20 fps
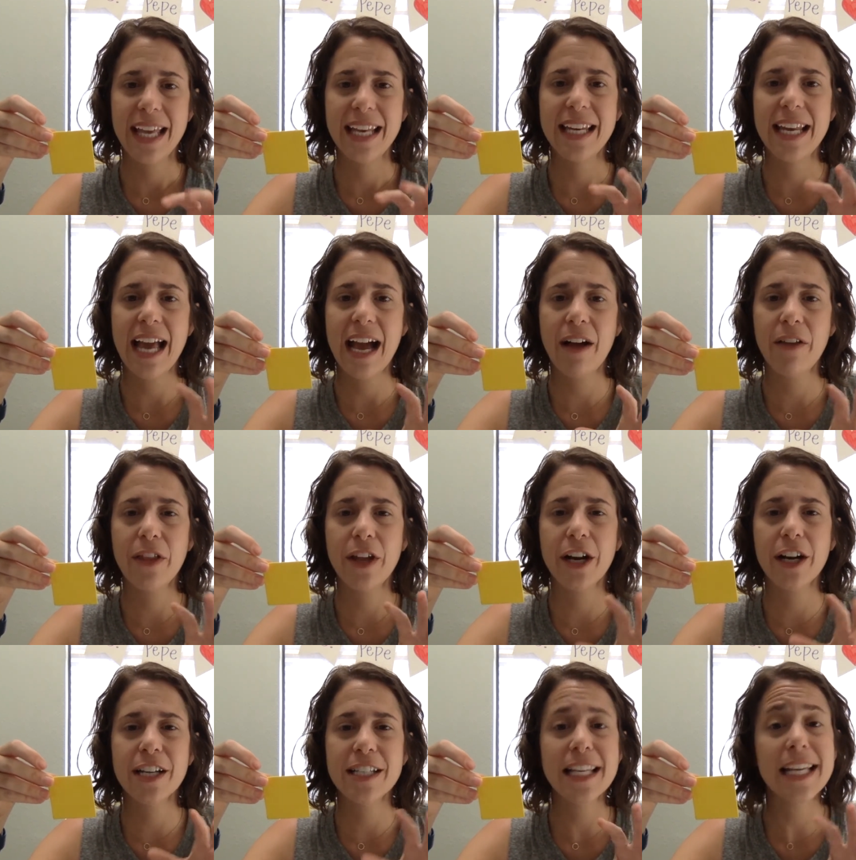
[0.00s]
Now,
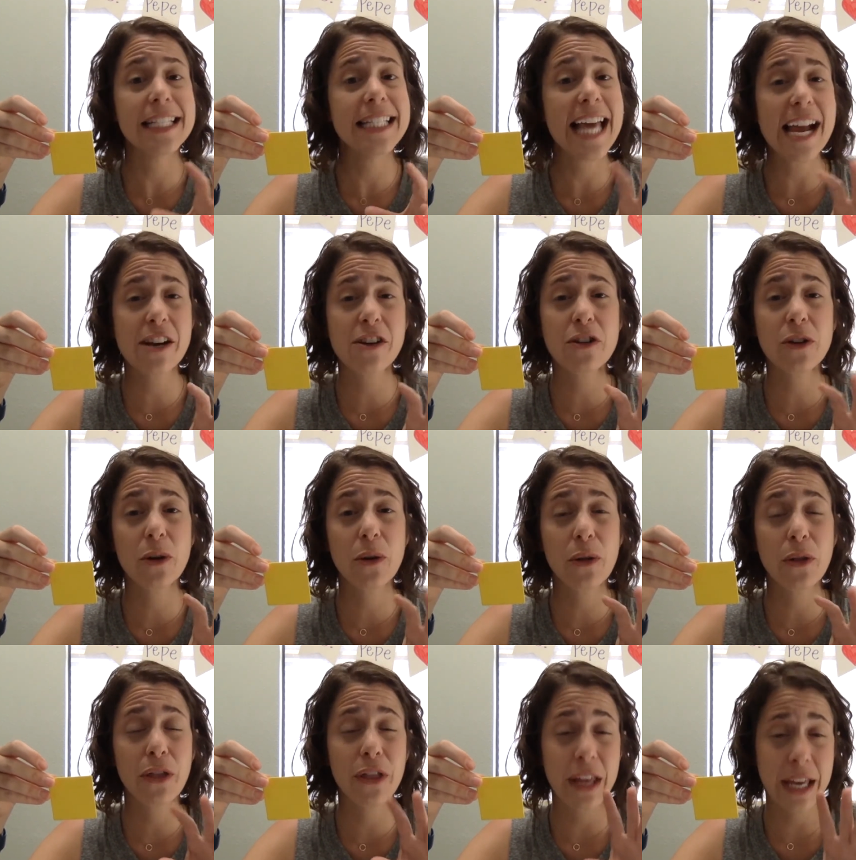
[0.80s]
there is a
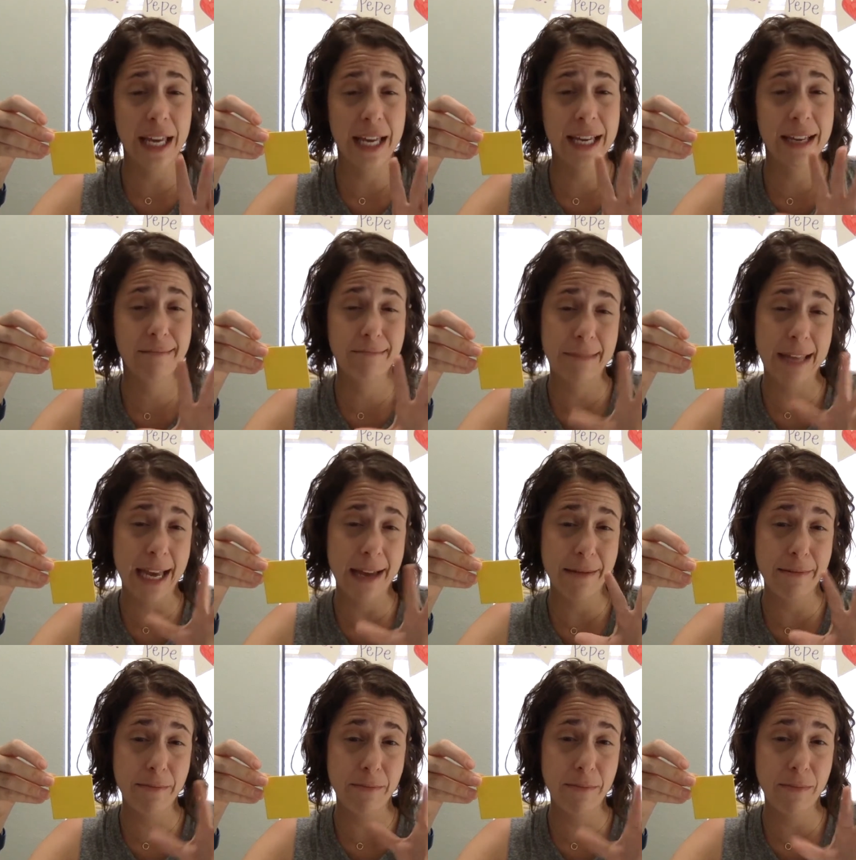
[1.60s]
technical thing
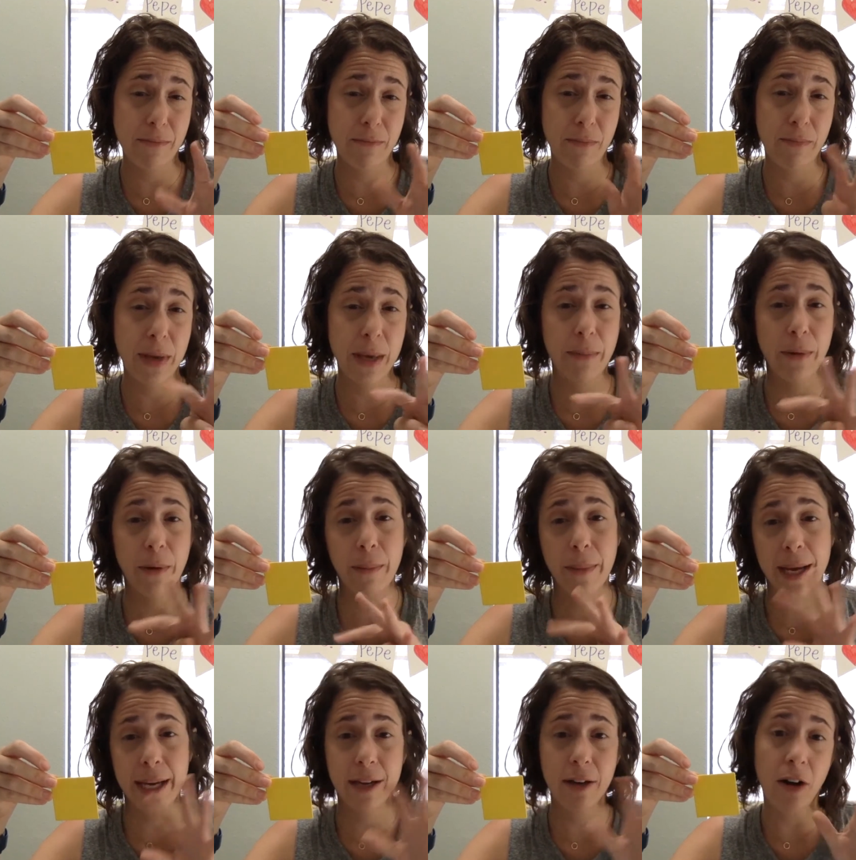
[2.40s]
that people
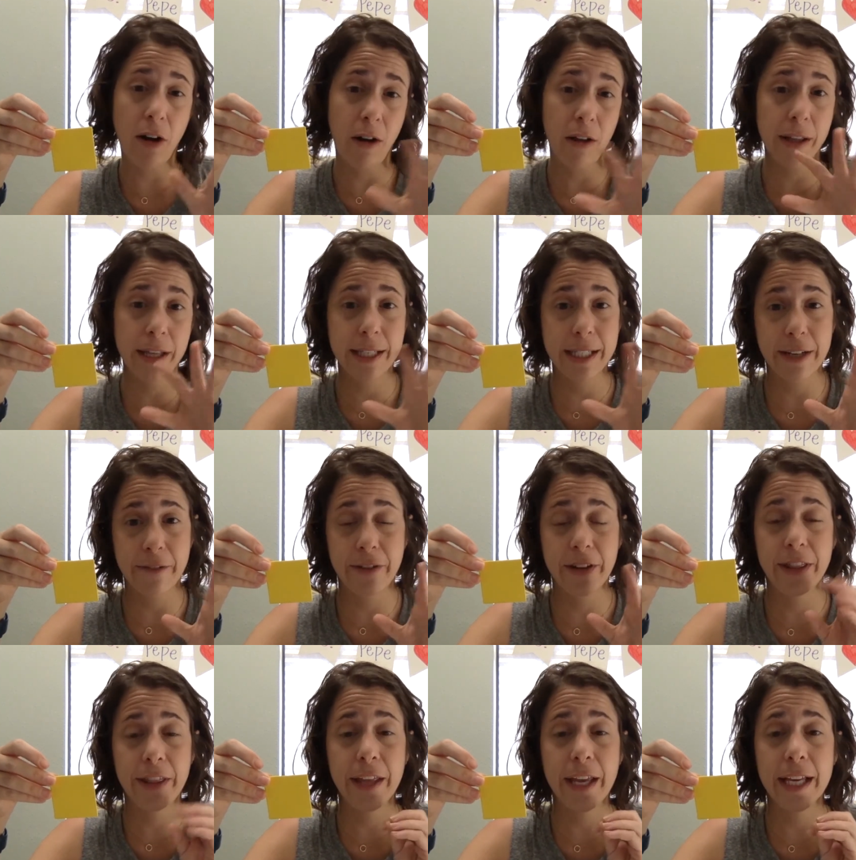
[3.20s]
might call it
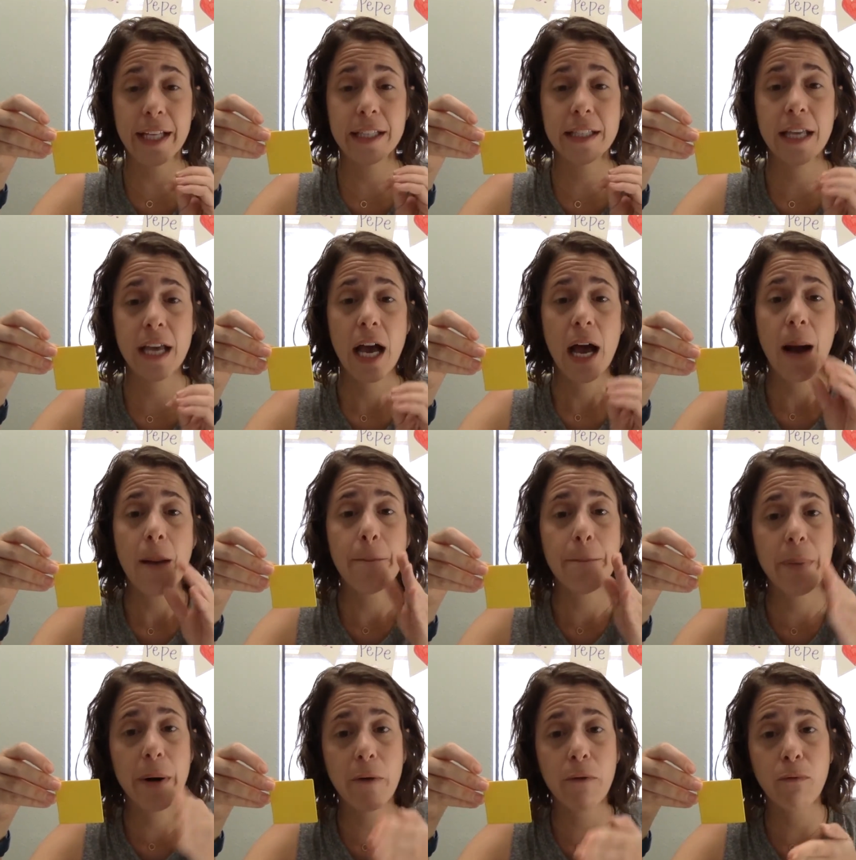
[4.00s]
different things.
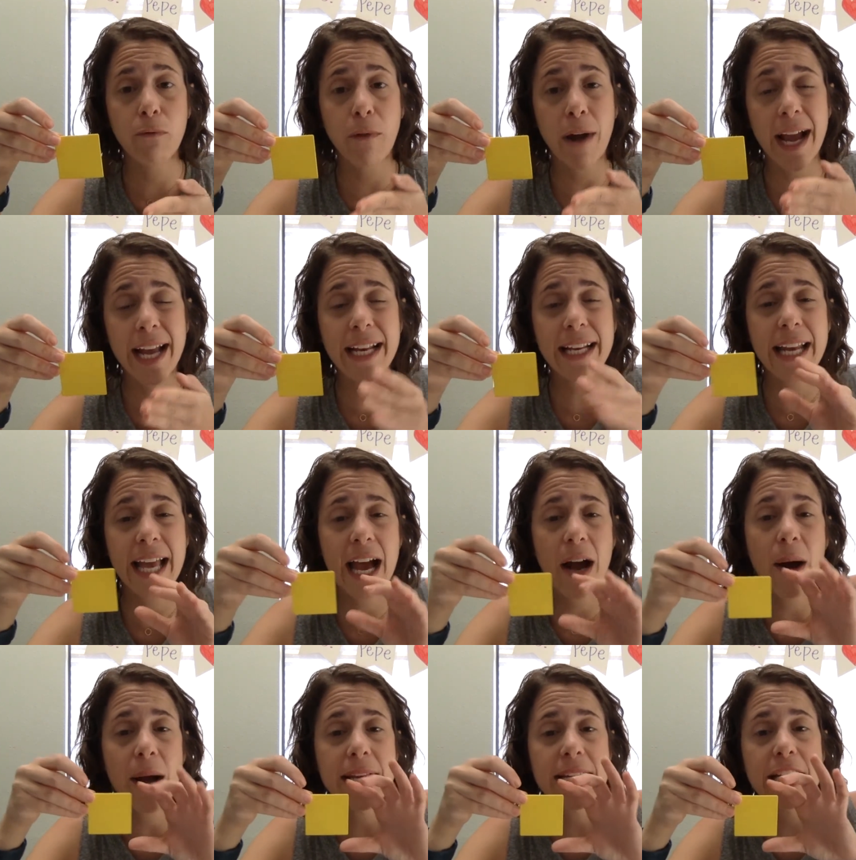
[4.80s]
But right
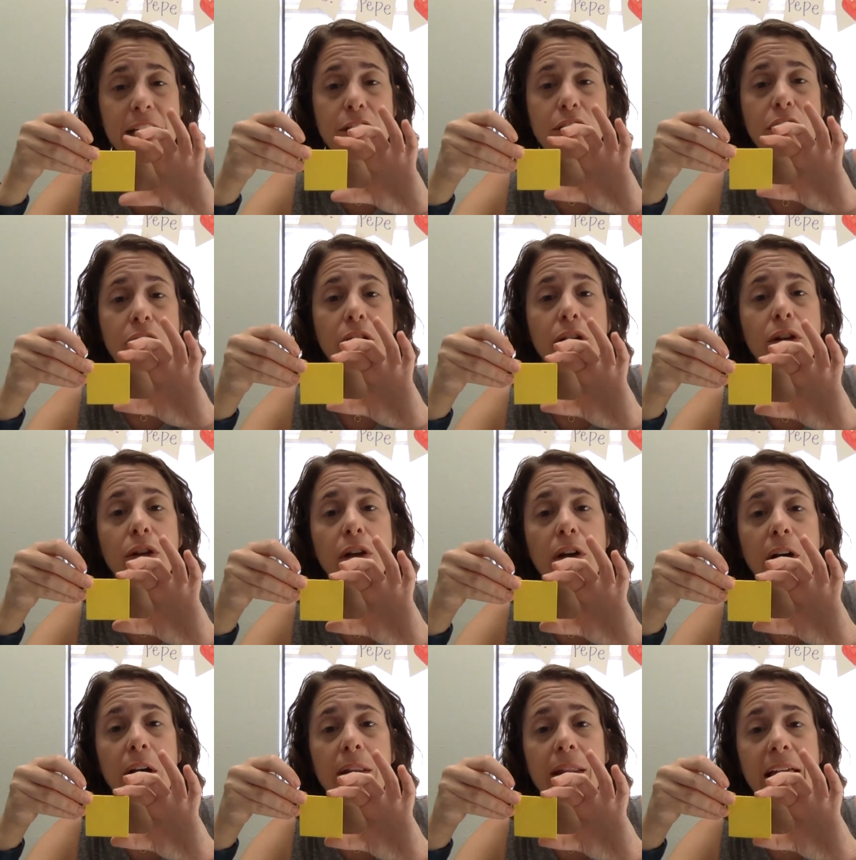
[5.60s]
now, I need you to
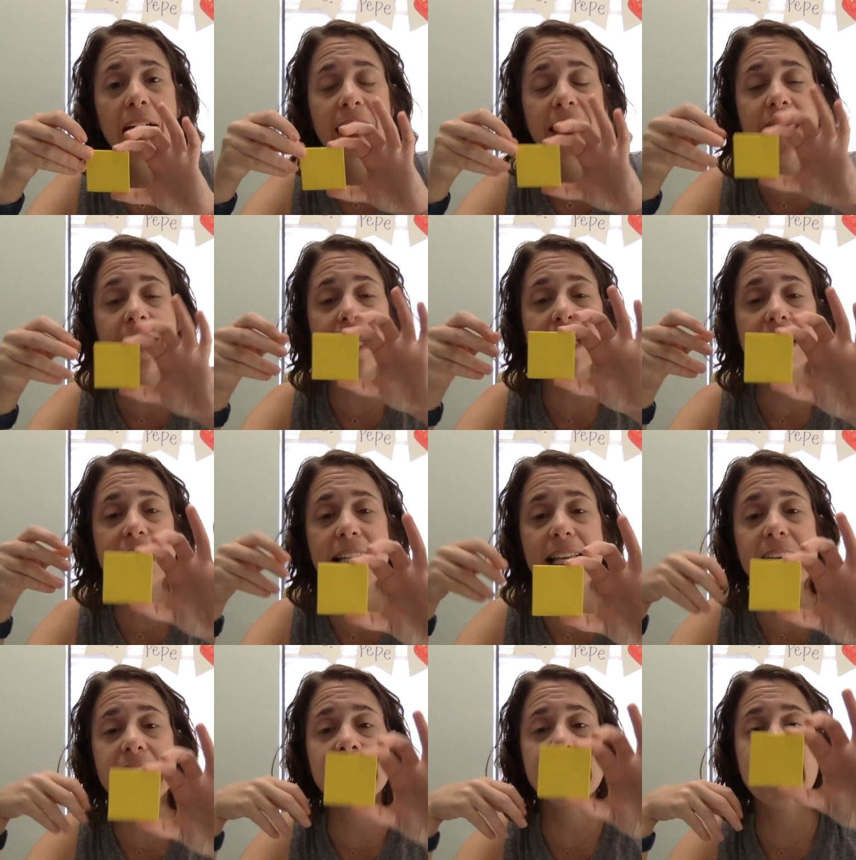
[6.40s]
learn that this
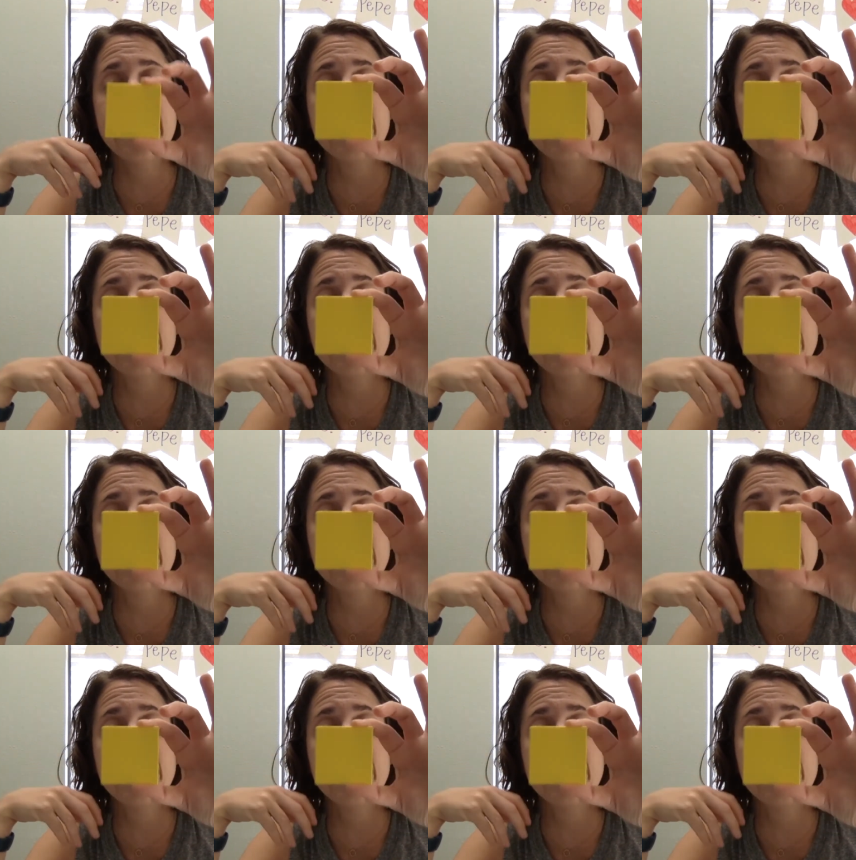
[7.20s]
is a